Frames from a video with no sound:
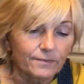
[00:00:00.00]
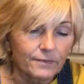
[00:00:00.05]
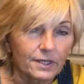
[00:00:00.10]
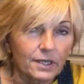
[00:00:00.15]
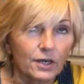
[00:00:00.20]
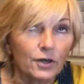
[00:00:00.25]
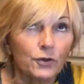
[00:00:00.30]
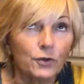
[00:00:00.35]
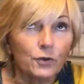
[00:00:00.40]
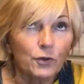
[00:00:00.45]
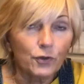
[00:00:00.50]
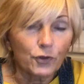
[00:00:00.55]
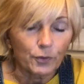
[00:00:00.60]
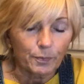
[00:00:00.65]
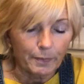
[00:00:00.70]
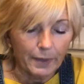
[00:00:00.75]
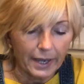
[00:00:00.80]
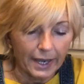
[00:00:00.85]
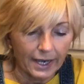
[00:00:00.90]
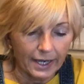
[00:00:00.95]
Another
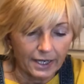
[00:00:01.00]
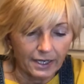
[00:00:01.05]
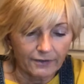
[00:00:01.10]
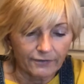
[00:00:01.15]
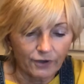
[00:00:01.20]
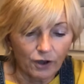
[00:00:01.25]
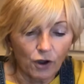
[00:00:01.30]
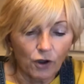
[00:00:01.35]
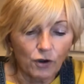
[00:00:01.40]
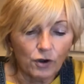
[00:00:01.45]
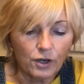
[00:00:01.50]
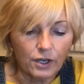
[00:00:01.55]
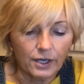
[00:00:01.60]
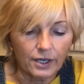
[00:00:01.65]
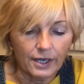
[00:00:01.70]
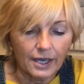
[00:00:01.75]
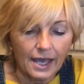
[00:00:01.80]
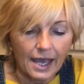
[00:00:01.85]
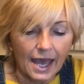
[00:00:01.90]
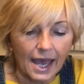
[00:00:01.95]
pang of hunger
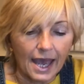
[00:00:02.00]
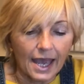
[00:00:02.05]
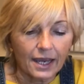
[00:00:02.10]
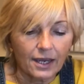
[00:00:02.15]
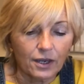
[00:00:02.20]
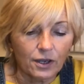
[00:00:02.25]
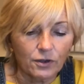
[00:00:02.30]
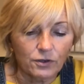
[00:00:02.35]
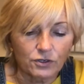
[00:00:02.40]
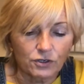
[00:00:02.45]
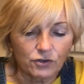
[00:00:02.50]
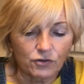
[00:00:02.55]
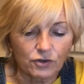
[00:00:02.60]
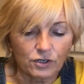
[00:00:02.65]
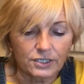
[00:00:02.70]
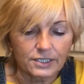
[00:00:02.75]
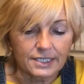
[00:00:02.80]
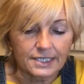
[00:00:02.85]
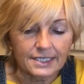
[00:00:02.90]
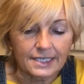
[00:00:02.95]
echoed
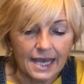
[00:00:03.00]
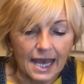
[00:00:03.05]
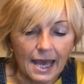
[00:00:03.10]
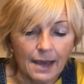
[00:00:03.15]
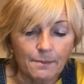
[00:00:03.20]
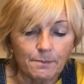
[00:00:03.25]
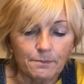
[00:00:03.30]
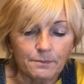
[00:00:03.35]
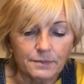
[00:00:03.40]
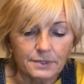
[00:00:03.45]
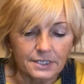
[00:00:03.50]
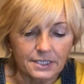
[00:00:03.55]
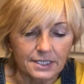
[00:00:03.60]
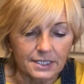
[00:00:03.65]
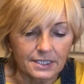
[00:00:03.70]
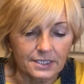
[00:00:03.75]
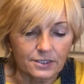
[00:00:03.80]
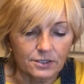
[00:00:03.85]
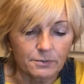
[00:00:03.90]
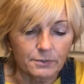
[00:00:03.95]
across his empty
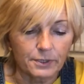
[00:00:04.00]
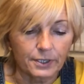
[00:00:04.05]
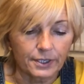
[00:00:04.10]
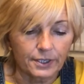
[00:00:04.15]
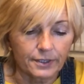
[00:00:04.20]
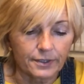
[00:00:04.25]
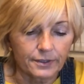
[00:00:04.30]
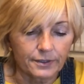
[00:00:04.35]
stomach.